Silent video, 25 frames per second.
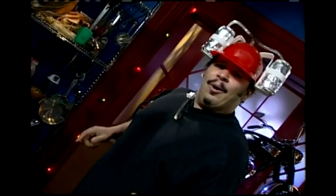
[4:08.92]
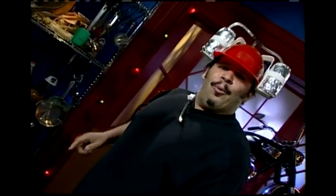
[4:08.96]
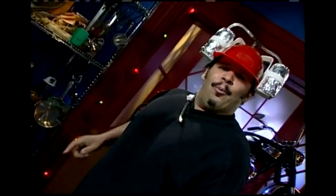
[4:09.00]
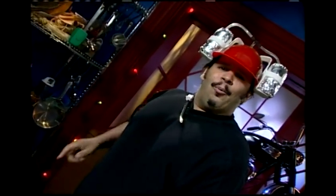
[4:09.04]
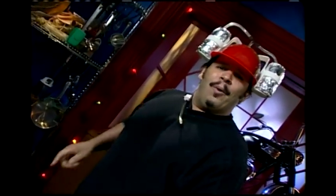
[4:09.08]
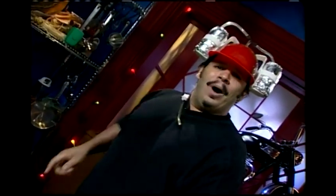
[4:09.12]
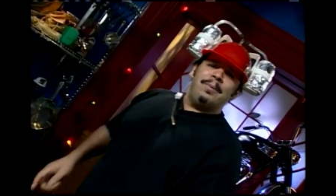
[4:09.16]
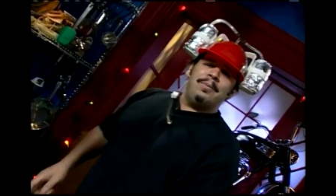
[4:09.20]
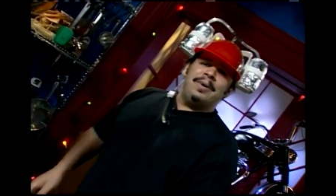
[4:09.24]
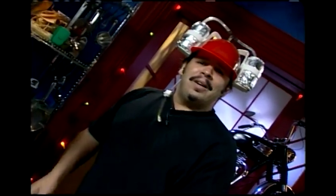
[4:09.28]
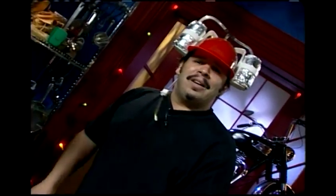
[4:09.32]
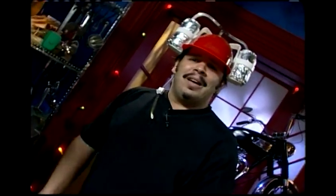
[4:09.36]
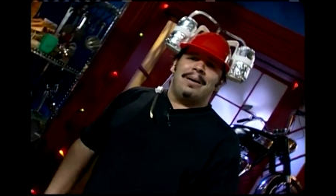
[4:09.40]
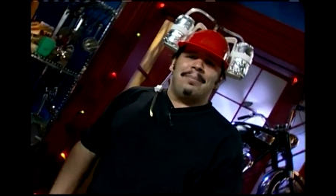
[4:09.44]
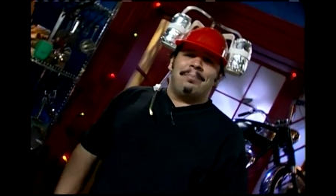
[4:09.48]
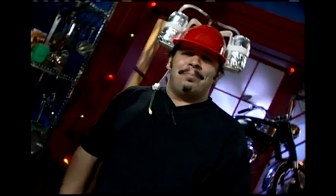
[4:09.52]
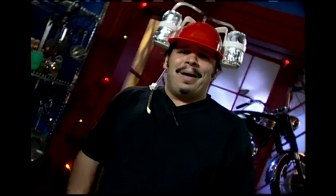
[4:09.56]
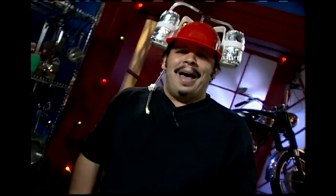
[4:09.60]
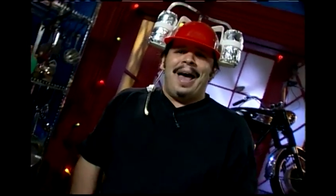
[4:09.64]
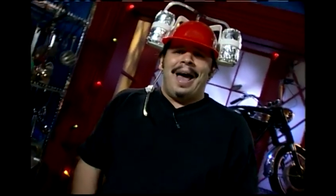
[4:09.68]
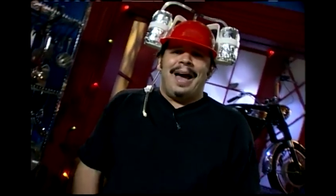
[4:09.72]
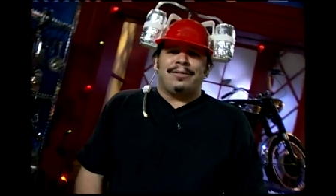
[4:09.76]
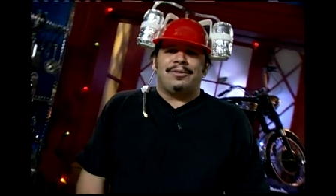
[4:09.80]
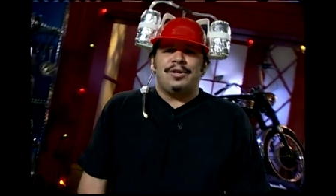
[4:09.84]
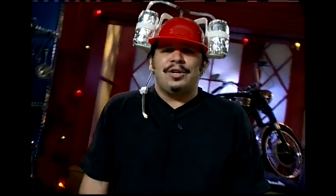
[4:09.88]
when we come
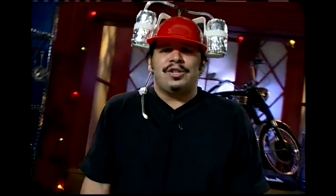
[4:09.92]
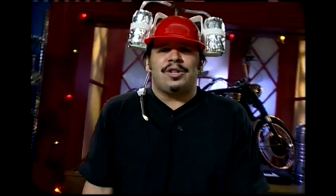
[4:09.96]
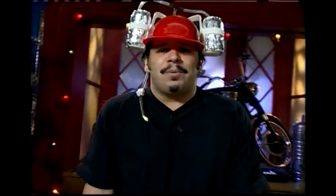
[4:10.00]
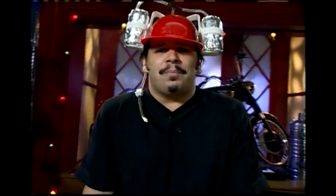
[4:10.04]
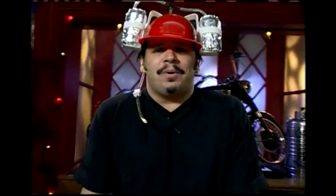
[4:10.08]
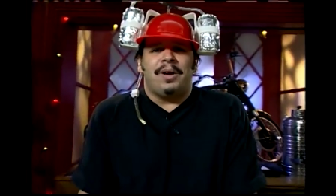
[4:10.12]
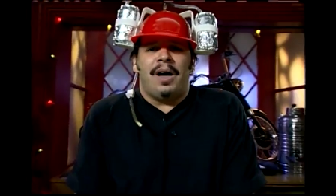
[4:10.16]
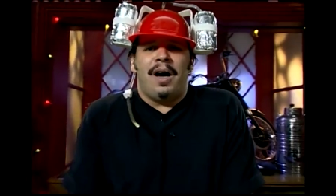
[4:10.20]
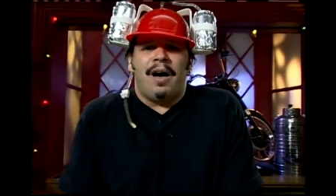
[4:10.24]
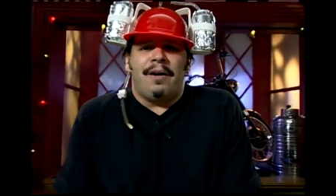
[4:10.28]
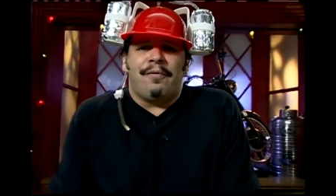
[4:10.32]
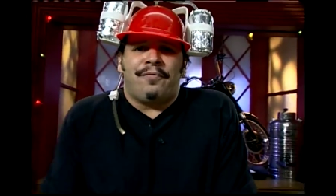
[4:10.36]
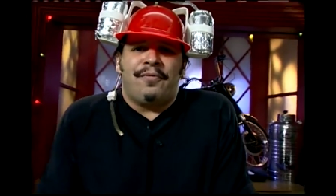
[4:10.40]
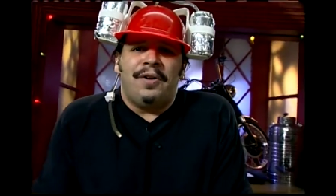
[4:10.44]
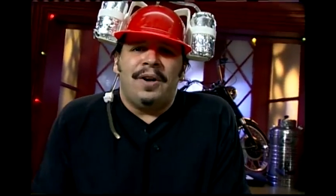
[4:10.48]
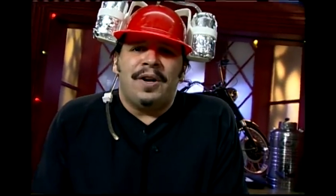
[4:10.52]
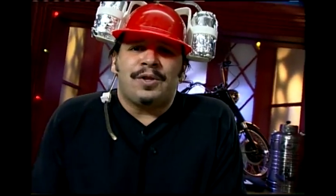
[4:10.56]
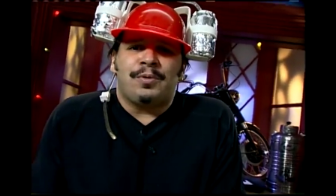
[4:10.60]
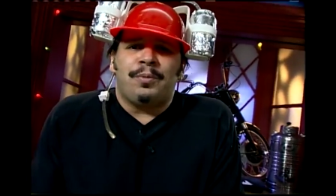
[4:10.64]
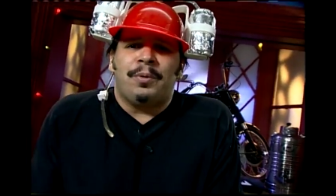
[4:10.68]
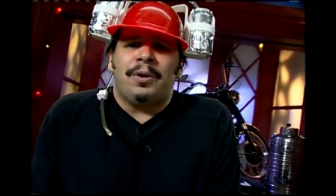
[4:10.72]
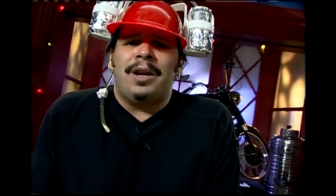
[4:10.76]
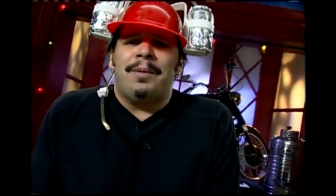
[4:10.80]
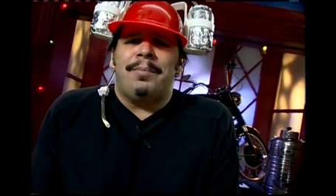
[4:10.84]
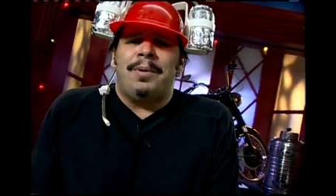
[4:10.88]
back, this should be all
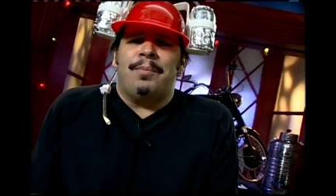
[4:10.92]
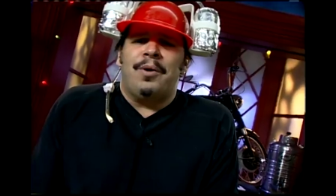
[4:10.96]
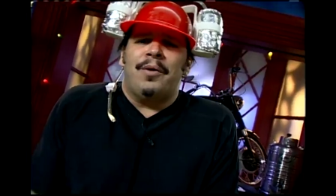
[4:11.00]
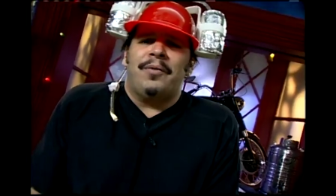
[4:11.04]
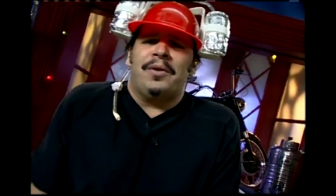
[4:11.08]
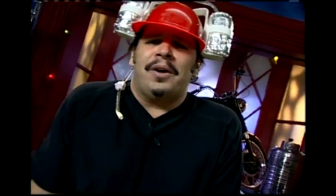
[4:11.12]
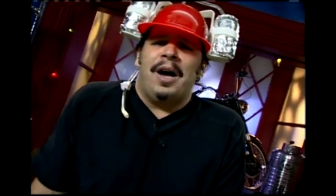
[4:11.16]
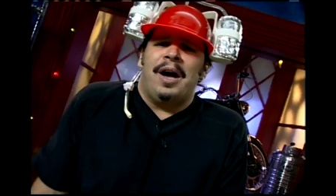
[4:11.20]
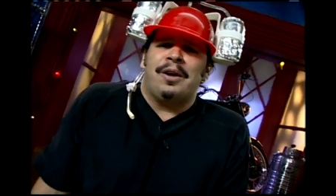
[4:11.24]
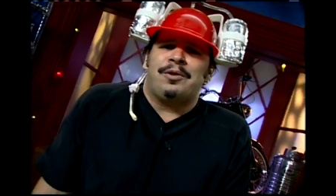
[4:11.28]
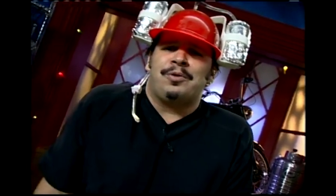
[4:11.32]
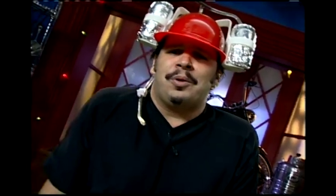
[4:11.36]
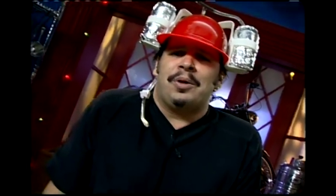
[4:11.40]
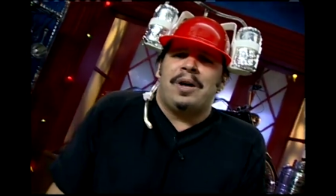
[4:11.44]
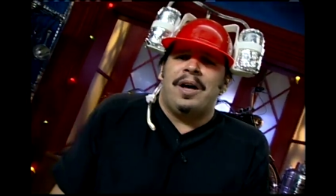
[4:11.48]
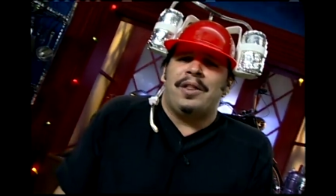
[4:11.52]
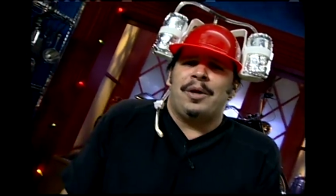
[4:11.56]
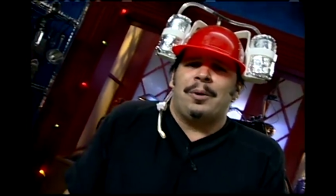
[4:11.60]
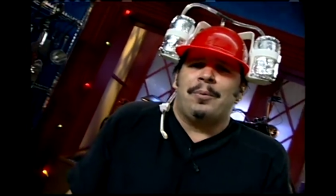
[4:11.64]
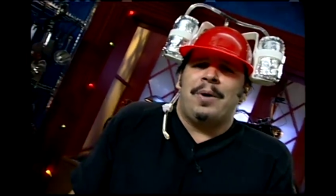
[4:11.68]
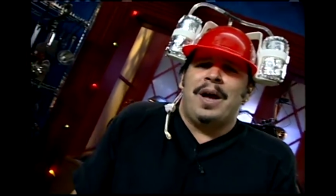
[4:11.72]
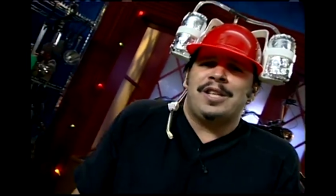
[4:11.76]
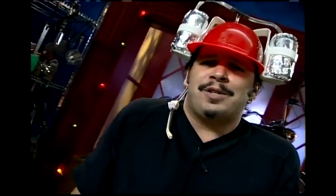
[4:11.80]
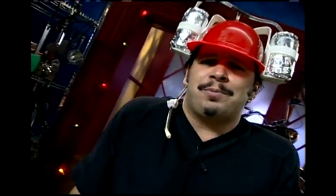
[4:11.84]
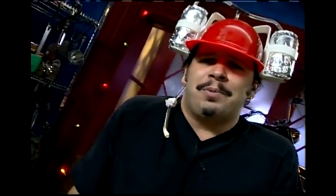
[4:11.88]
finished. We're gonna be moving on to another
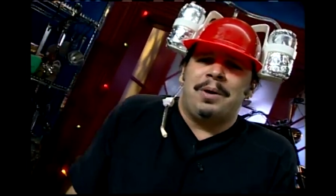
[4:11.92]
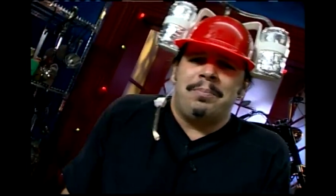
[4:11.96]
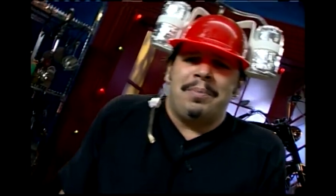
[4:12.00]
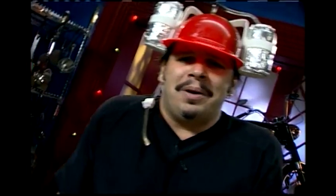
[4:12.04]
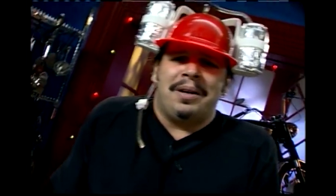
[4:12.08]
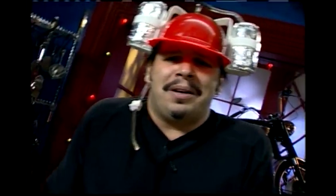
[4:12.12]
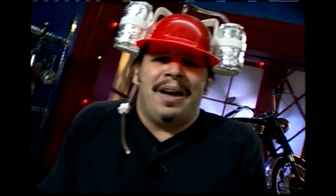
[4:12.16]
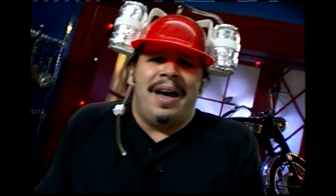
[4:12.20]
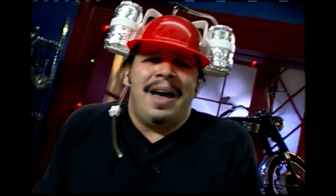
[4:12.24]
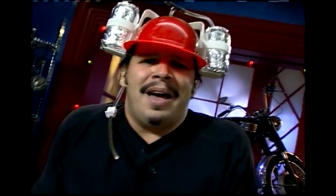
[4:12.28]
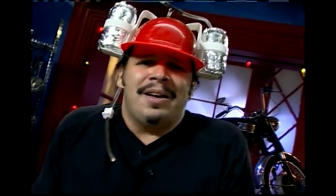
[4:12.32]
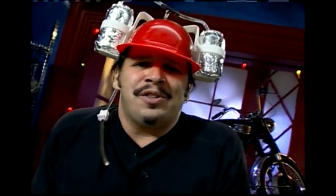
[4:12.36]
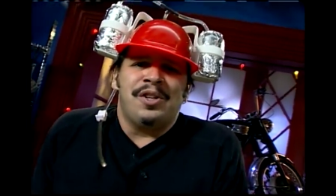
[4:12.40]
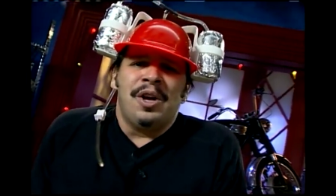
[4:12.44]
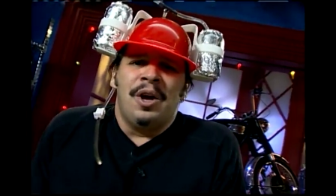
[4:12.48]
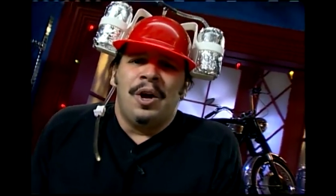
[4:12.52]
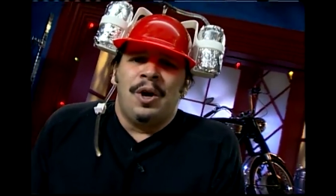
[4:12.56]
recipe because